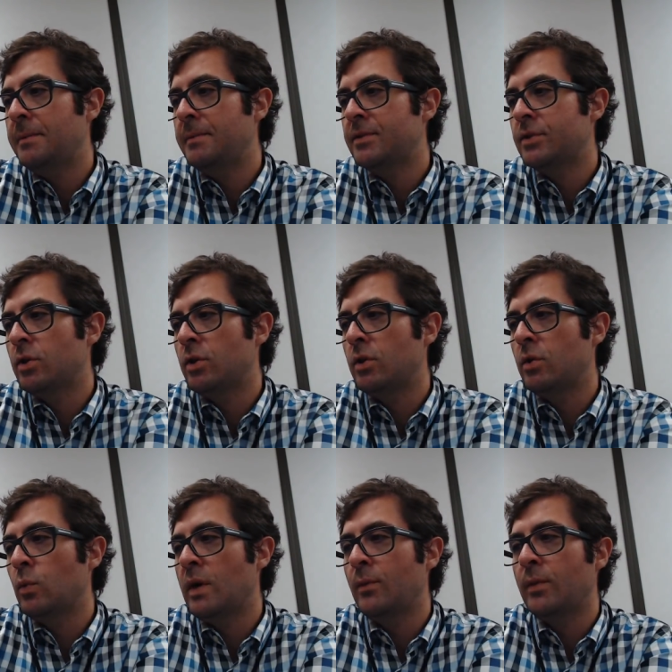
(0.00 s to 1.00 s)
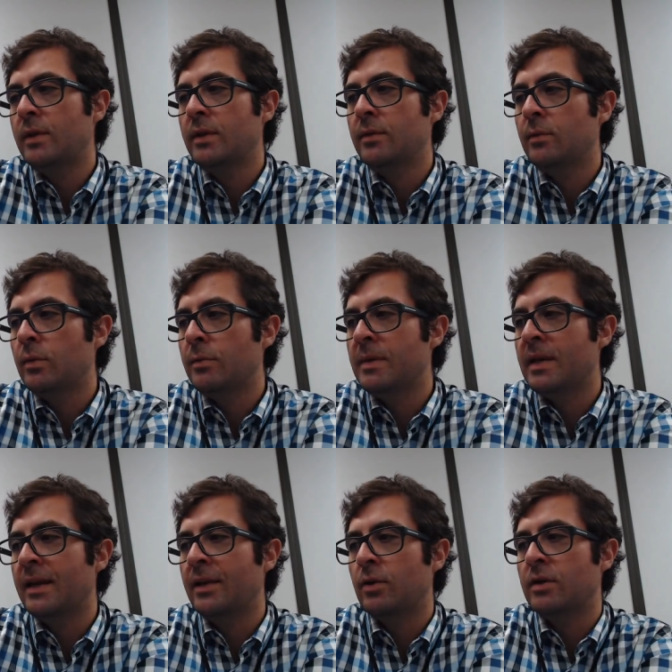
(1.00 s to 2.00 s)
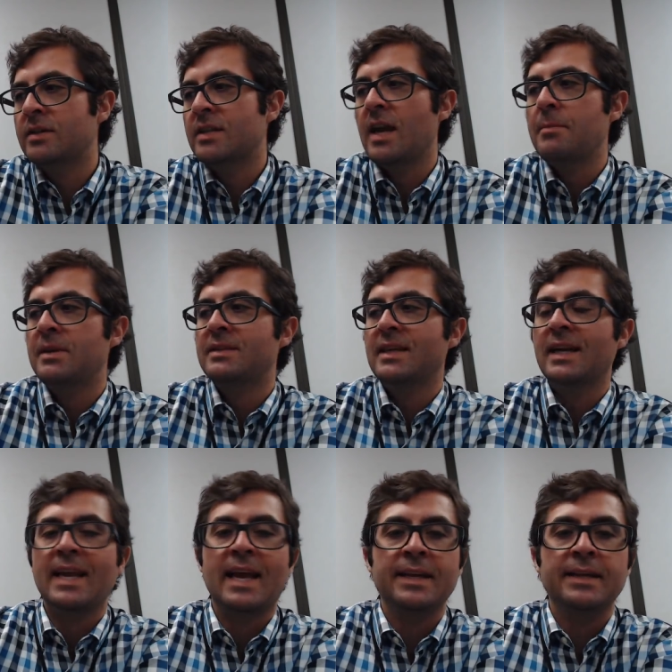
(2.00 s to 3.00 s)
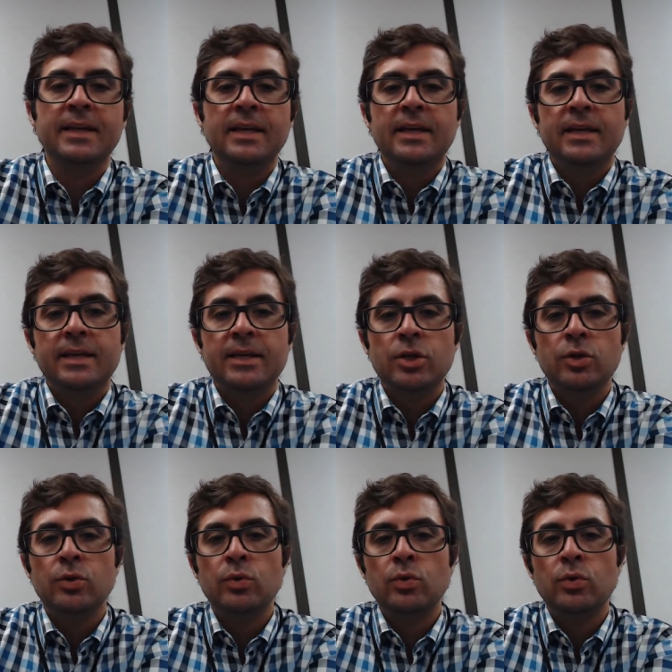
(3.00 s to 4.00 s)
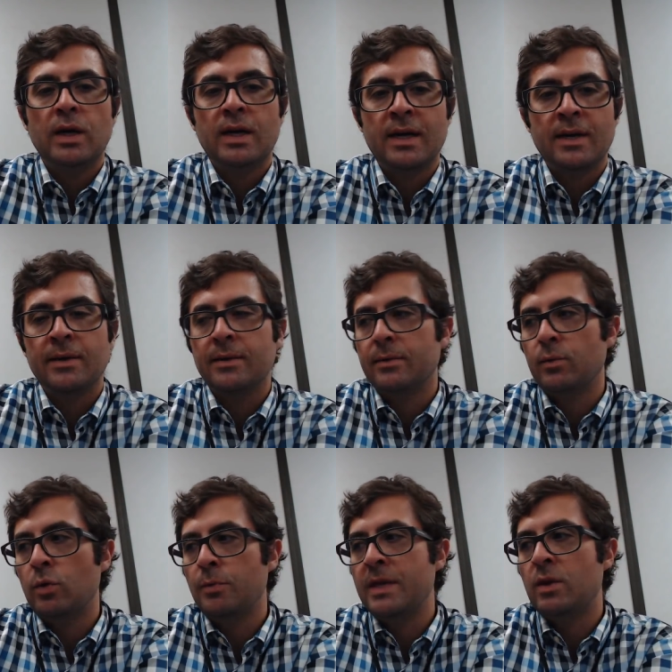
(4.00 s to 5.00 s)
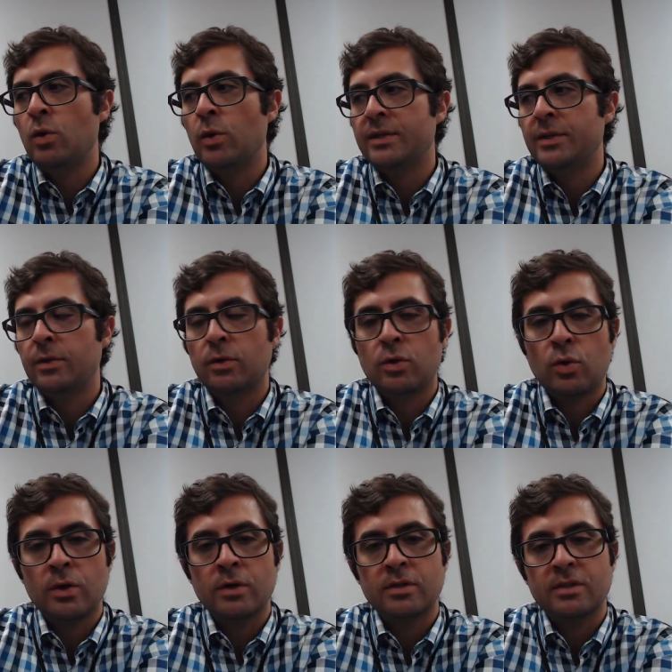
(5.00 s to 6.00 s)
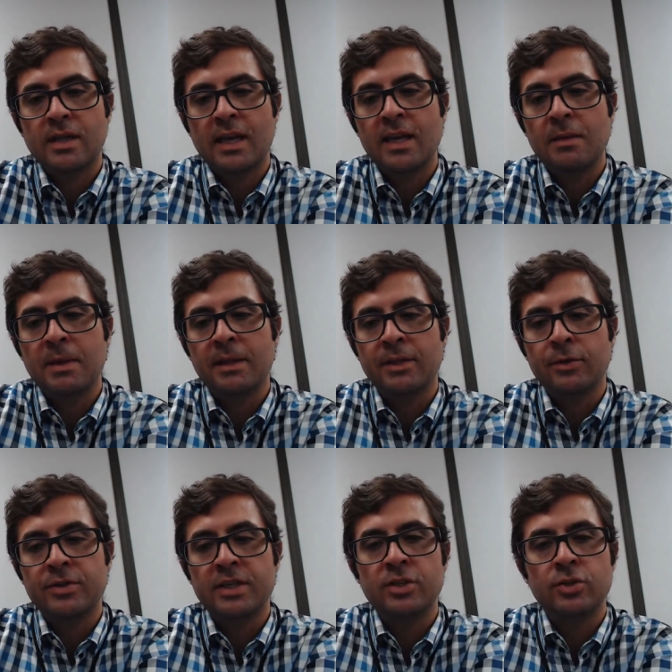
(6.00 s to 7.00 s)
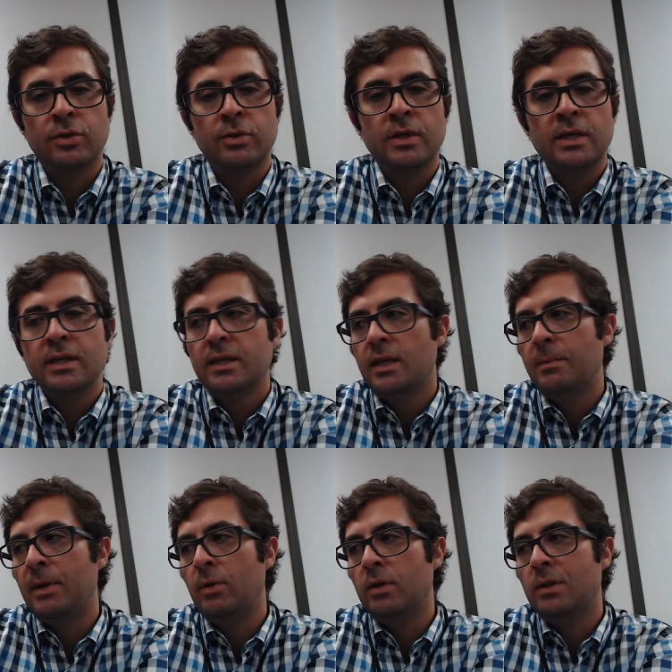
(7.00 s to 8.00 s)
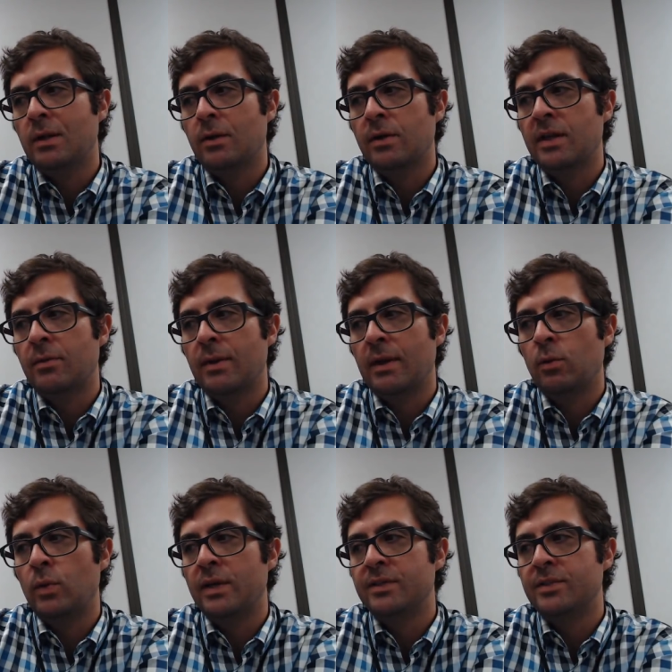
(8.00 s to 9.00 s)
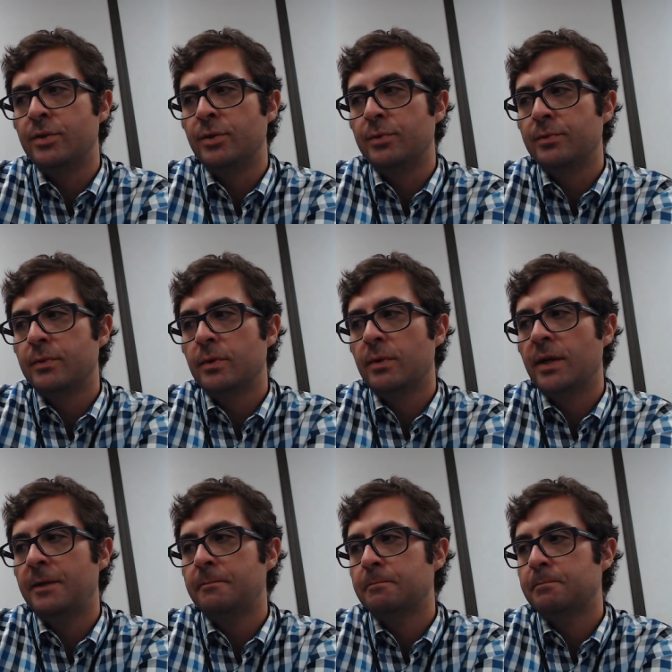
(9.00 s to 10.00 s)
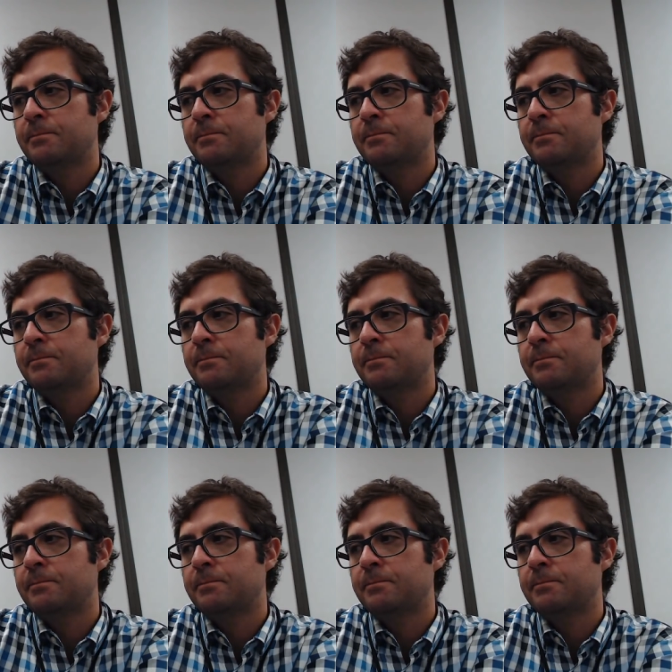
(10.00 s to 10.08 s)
Sir, when we'll be getting our assignments? Again, you will be going to your course and emailing your teacher about clarity around what is due. Okay?